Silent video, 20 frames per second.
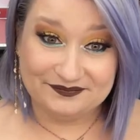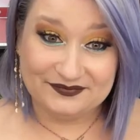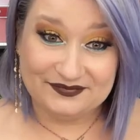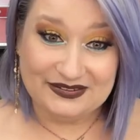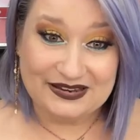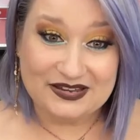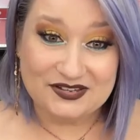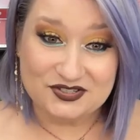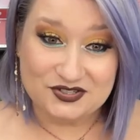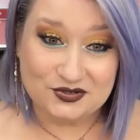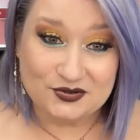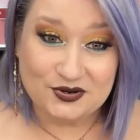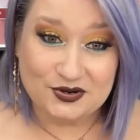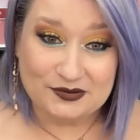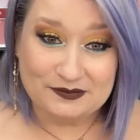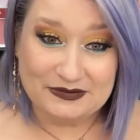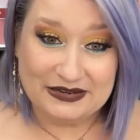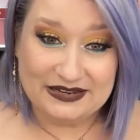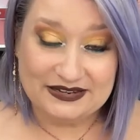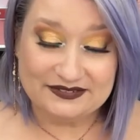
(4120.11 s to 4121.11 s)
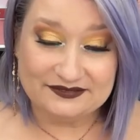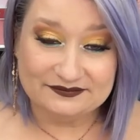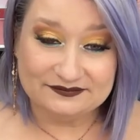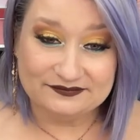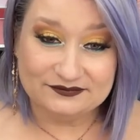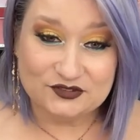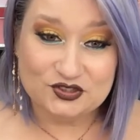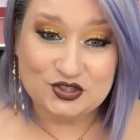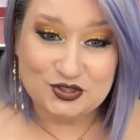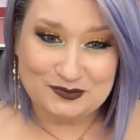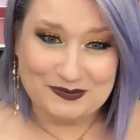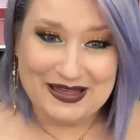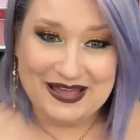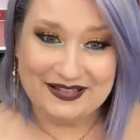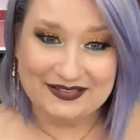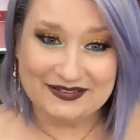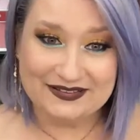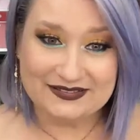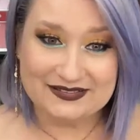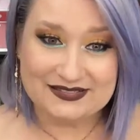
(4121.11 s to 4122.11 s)
Yes, you heard me. Two
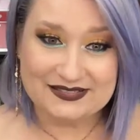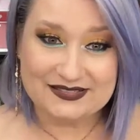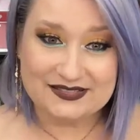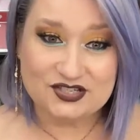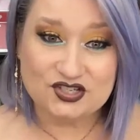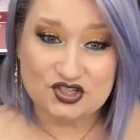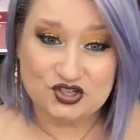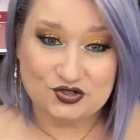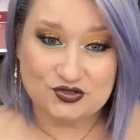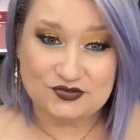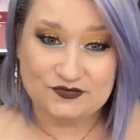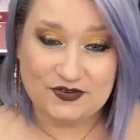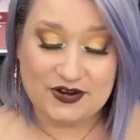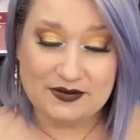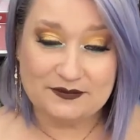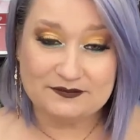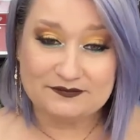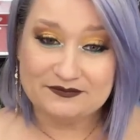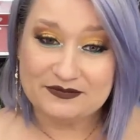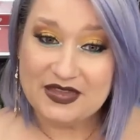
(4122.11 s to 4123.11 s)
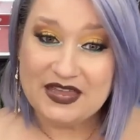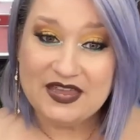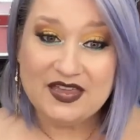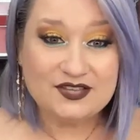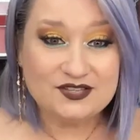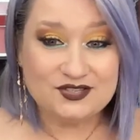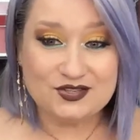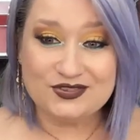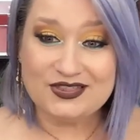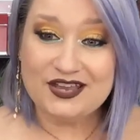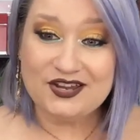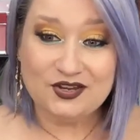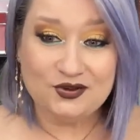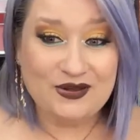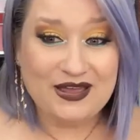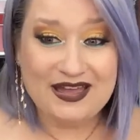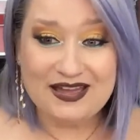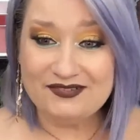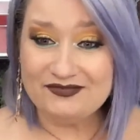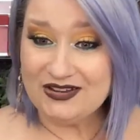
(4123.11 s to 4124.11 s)
palettes to choose from so that you
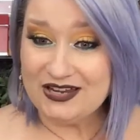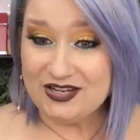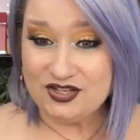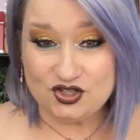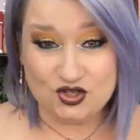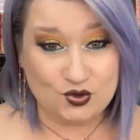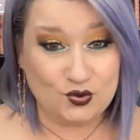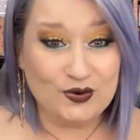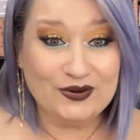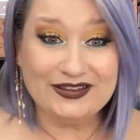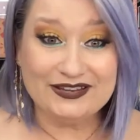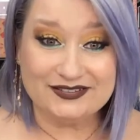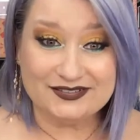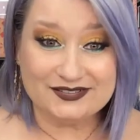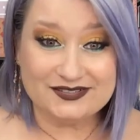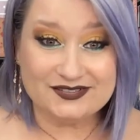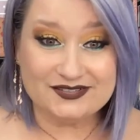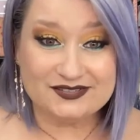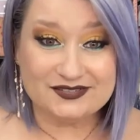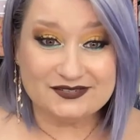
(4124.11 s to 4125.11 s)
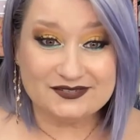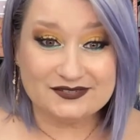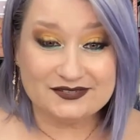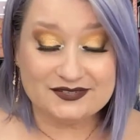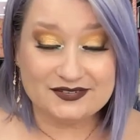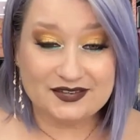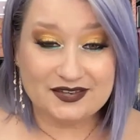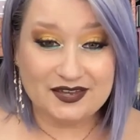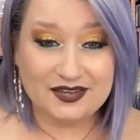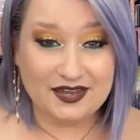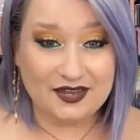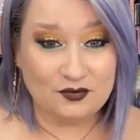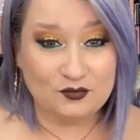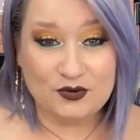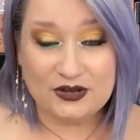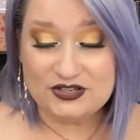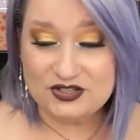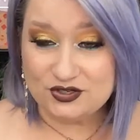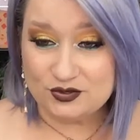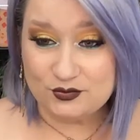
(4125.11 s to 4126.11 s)
have a choice in
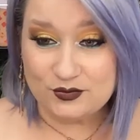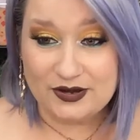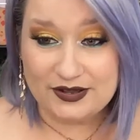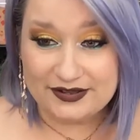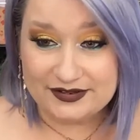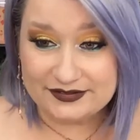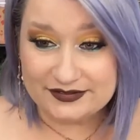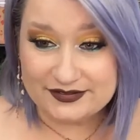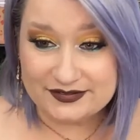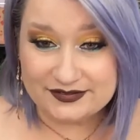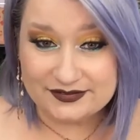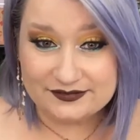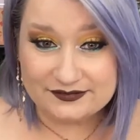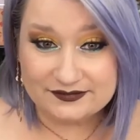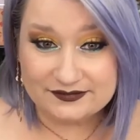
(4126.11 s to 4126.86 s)
what you want.